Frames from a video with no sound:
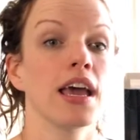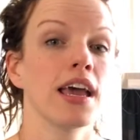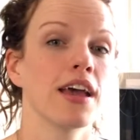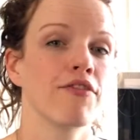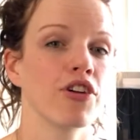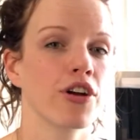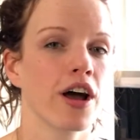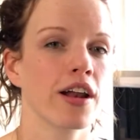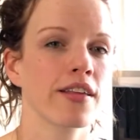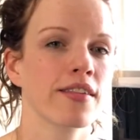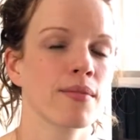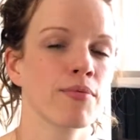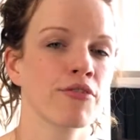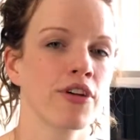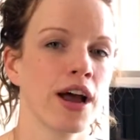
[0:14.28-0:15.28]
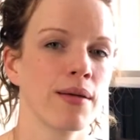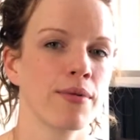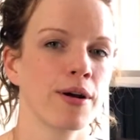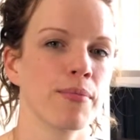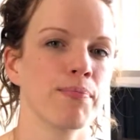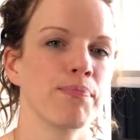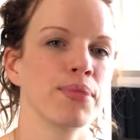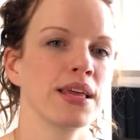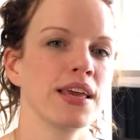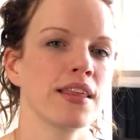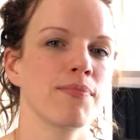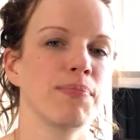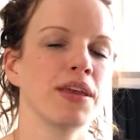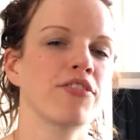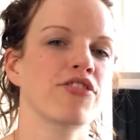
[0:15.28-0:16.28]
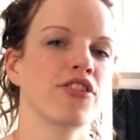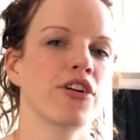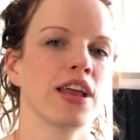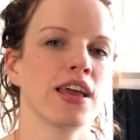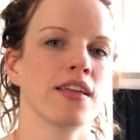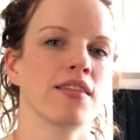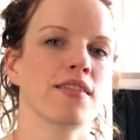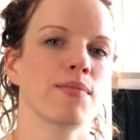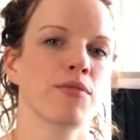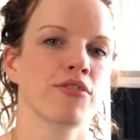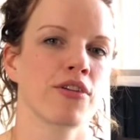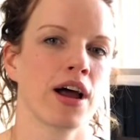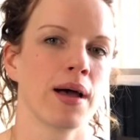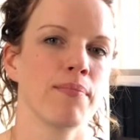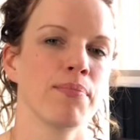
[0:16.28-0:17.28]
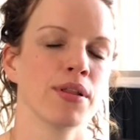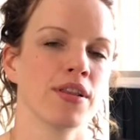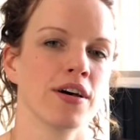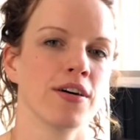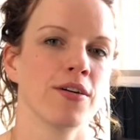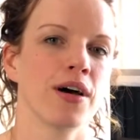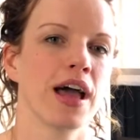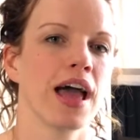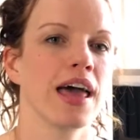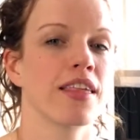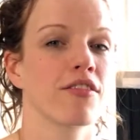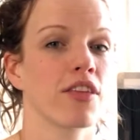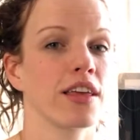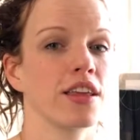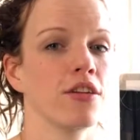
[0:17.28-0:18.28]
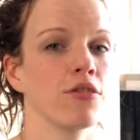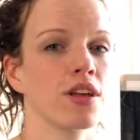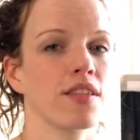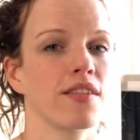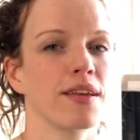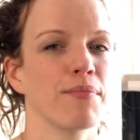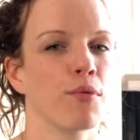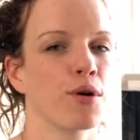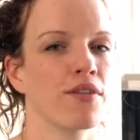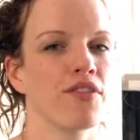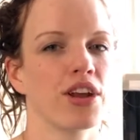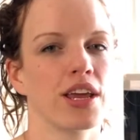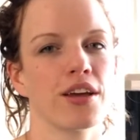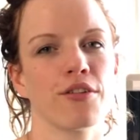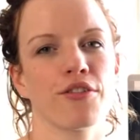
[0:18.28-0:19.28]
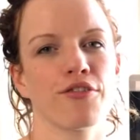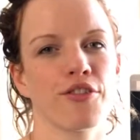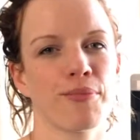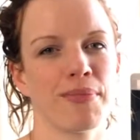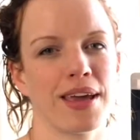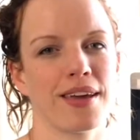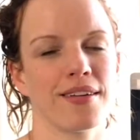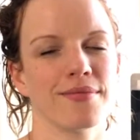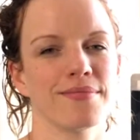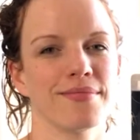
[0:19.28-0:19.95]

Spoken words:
If you're not a subscriber, please be sure to hit subscribe below so that you can see more videos from me.